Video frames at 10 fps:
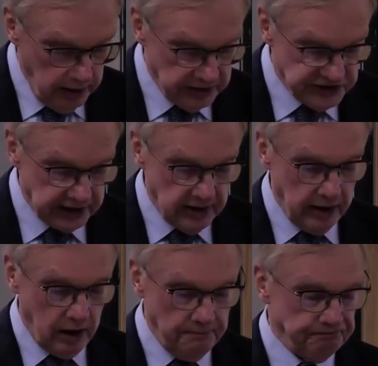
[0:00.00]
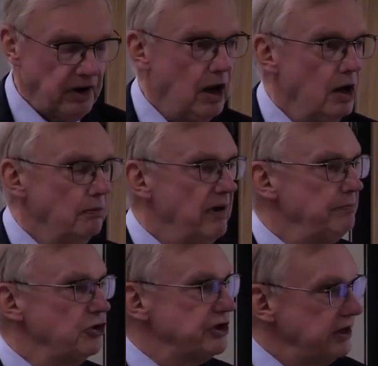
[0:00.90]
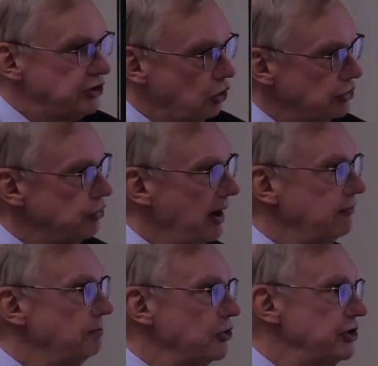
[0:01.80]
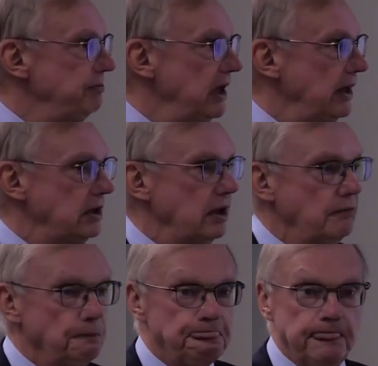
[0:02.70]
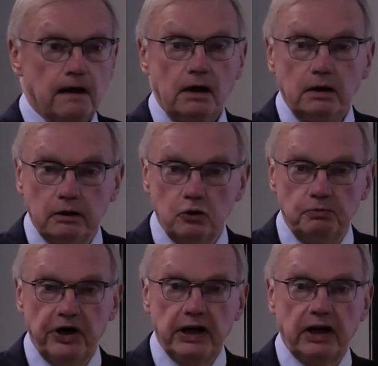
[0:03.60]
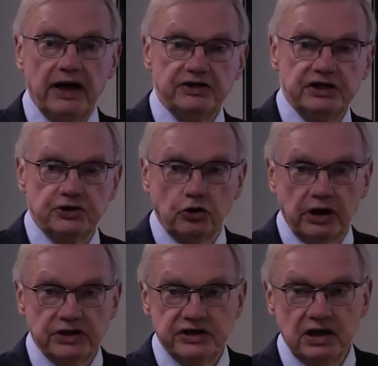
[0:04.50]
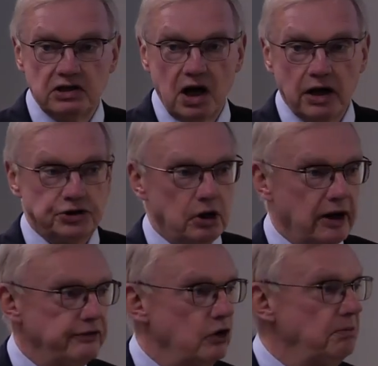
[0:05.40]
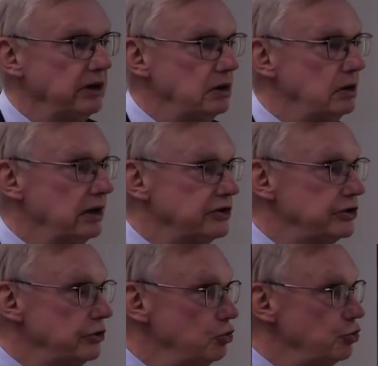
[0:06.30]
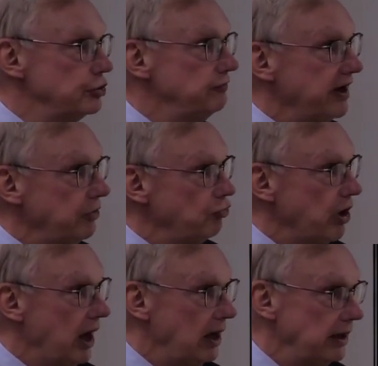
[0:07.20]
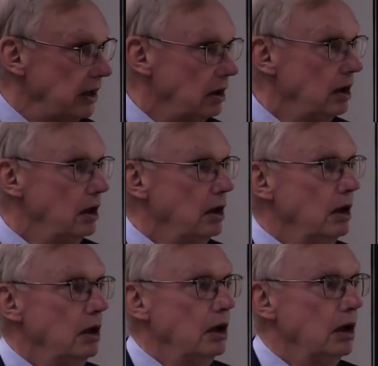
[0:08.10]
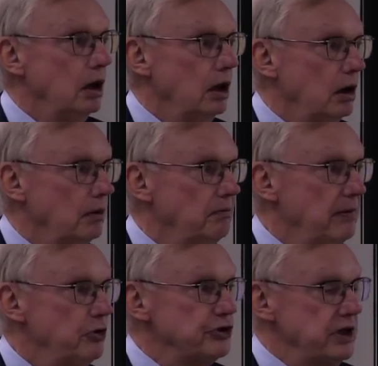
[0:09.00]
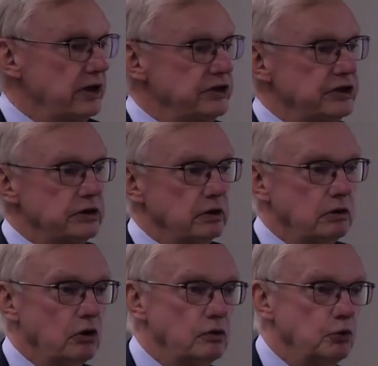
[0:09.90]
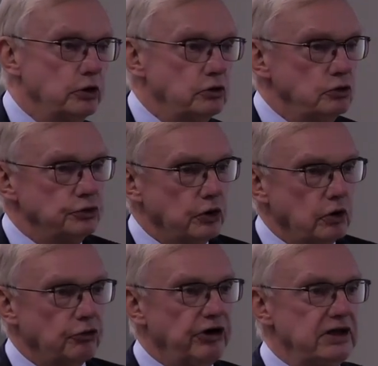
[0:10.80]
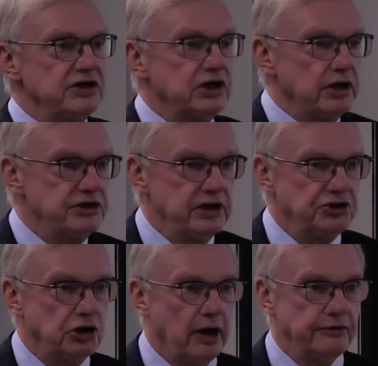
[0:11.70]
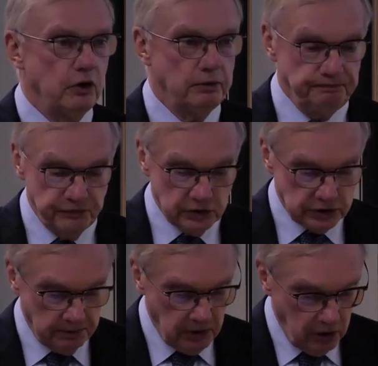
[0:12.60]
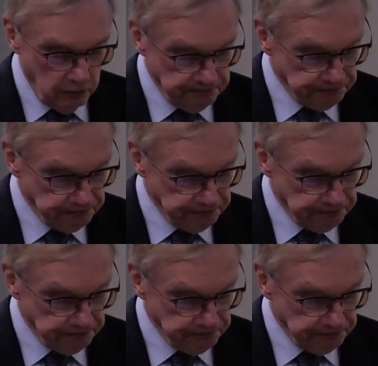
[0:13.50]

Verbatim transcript: etc. Member states also have a possibility to bring cases against each other, but that's used very rarely. Uh, member states don't want to sort of criticize each other somehow.